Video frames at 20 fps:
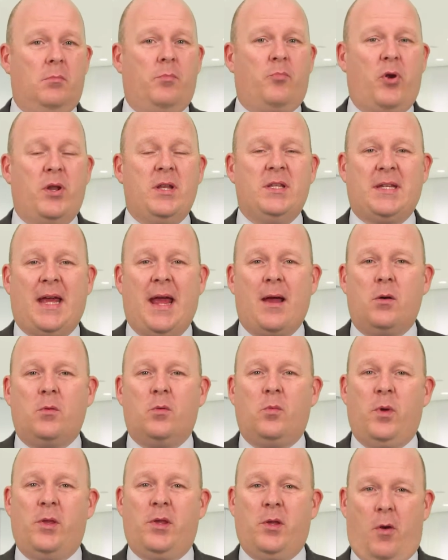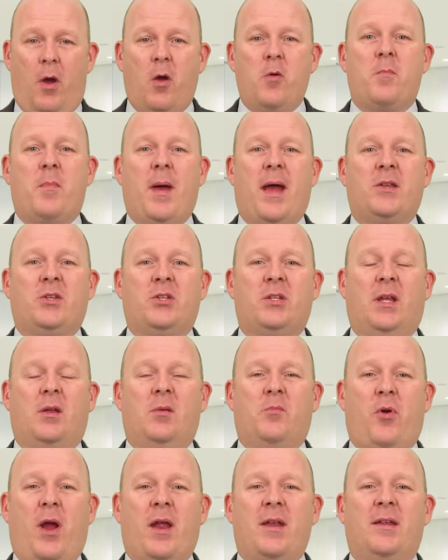print out with your own badging
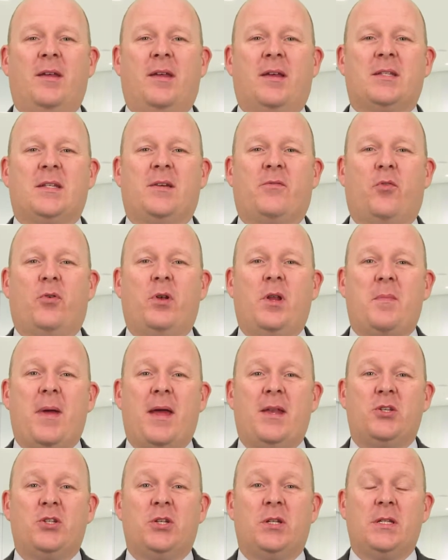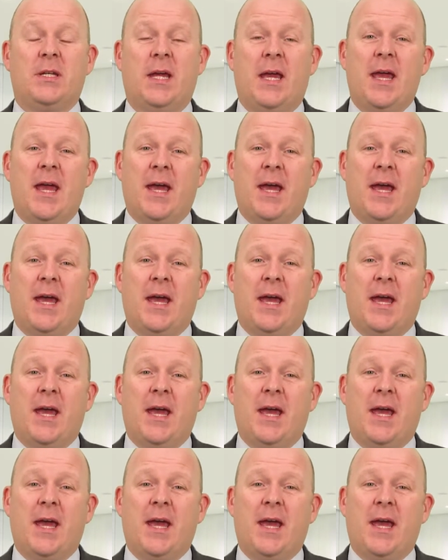and branding, as I've already mentioned,